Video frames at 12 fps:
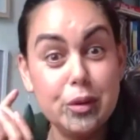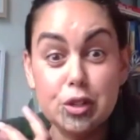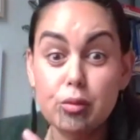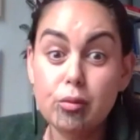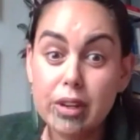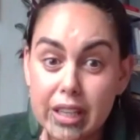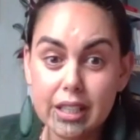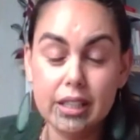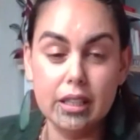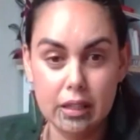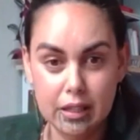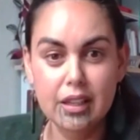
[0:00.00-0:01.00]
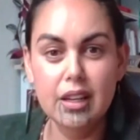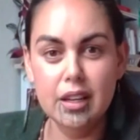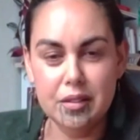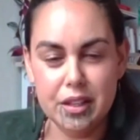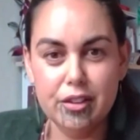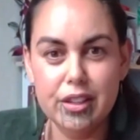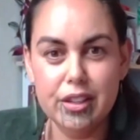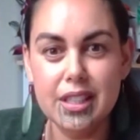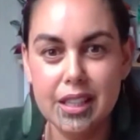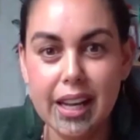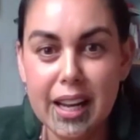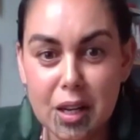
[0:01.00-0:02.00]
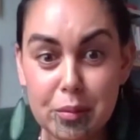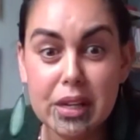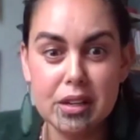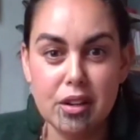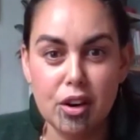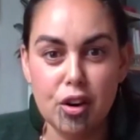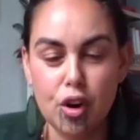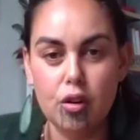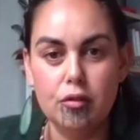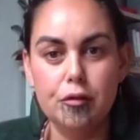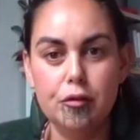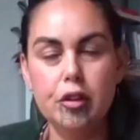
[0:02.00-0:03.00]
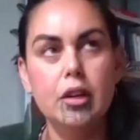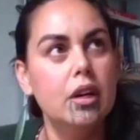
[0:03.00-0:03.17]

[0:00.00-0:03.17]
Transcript: When you read it, there is an element of,